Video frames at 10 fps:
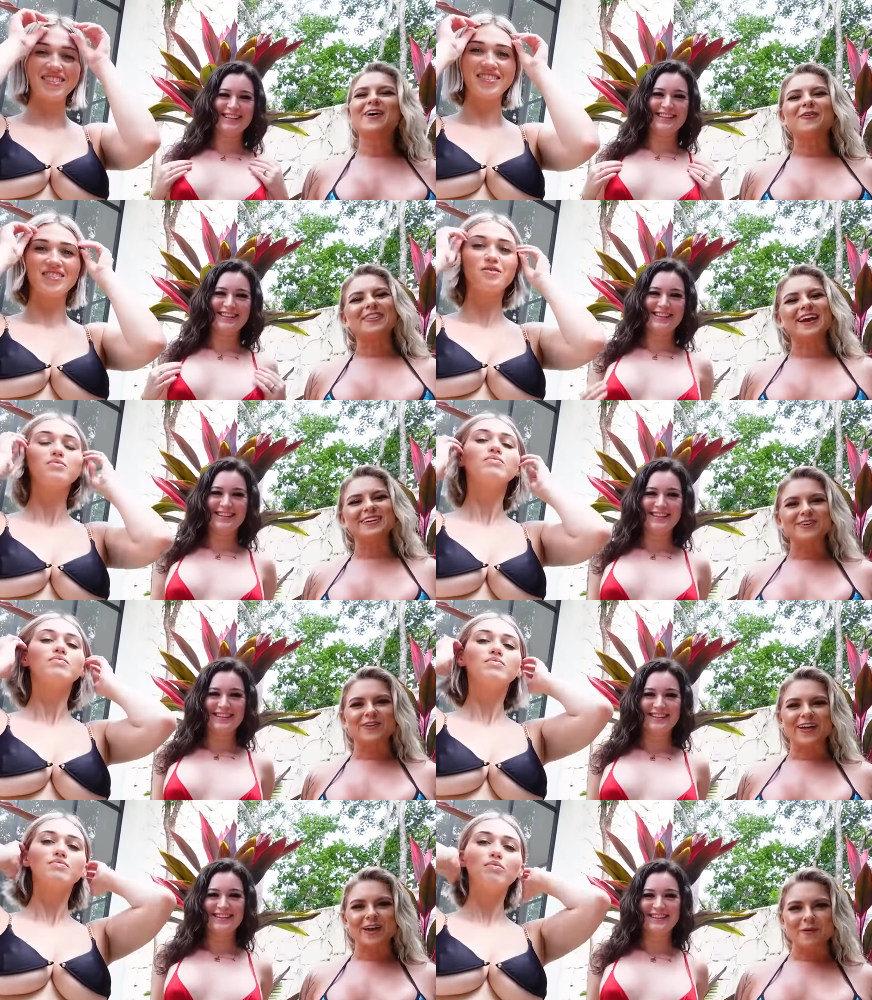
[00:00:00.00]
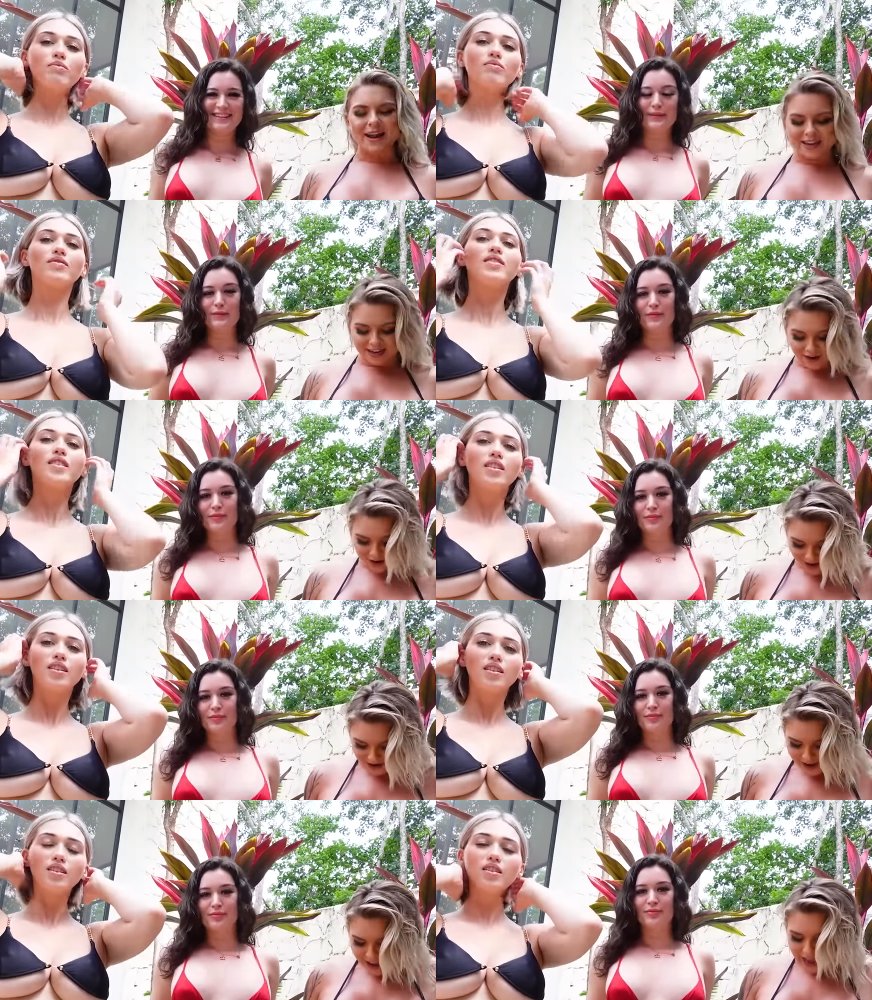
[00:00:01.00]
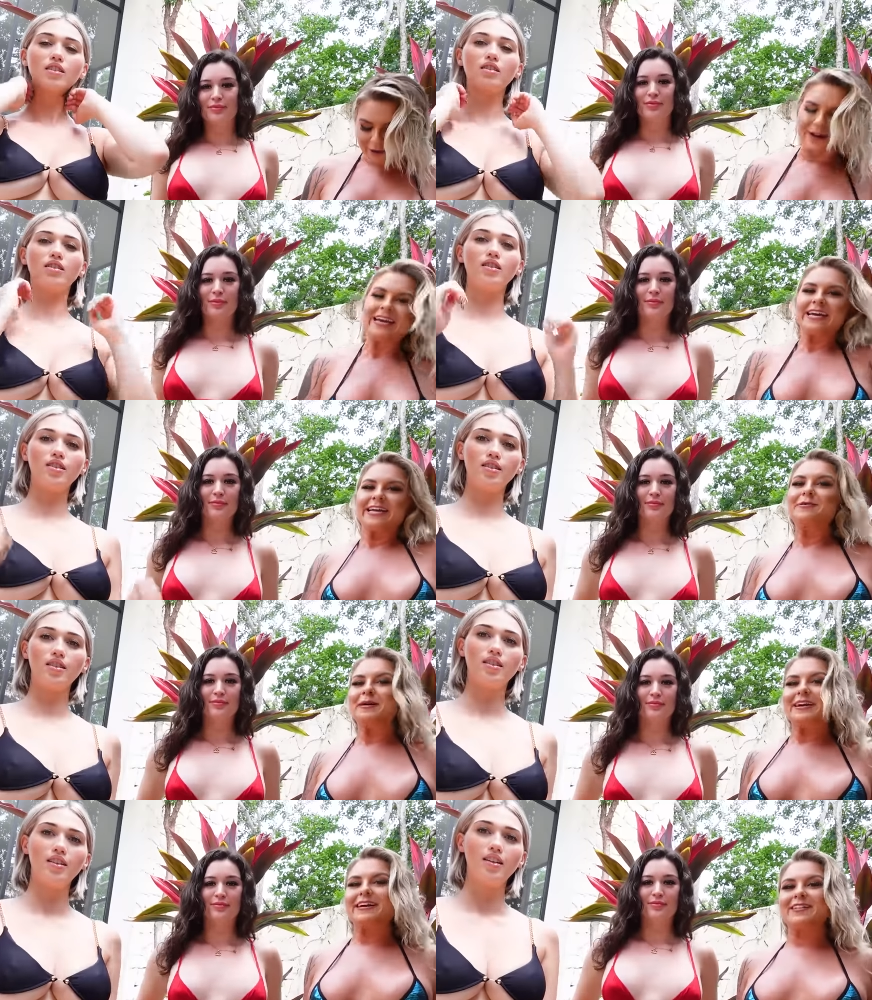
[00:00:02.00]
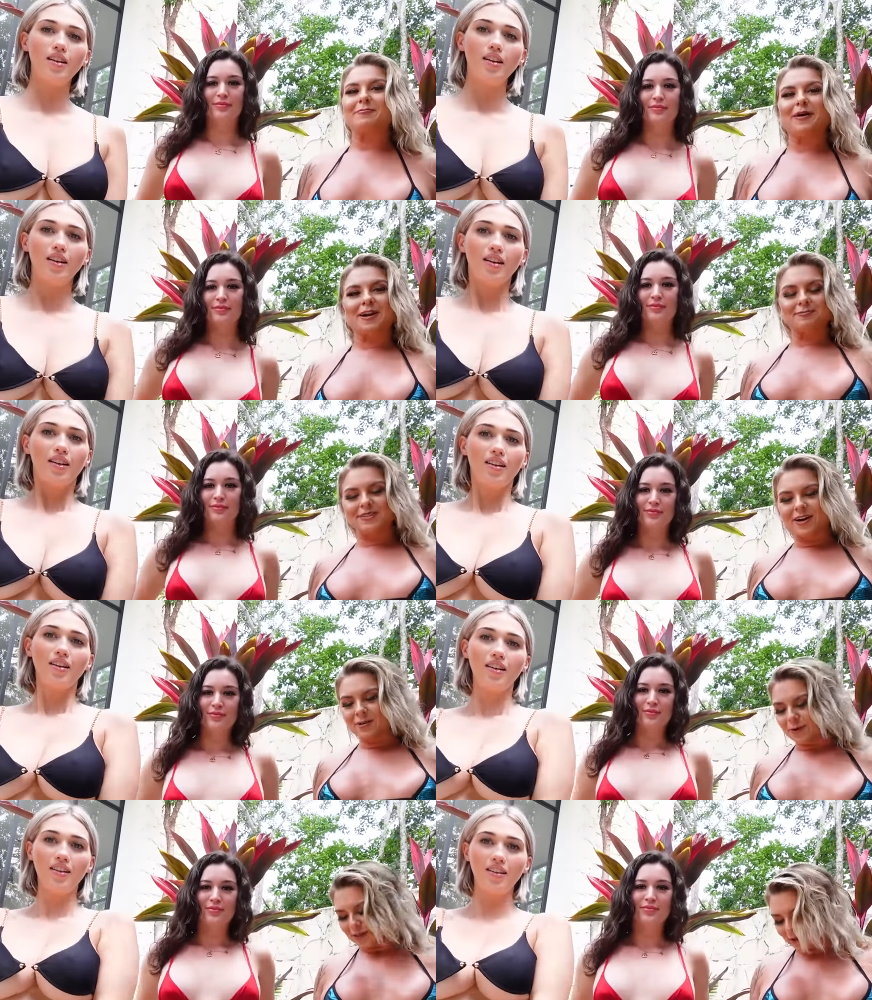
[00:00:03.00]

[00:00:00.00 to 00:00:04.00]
Speaker 1: one thing I don't like about it are how itty bitty the bottoms are. When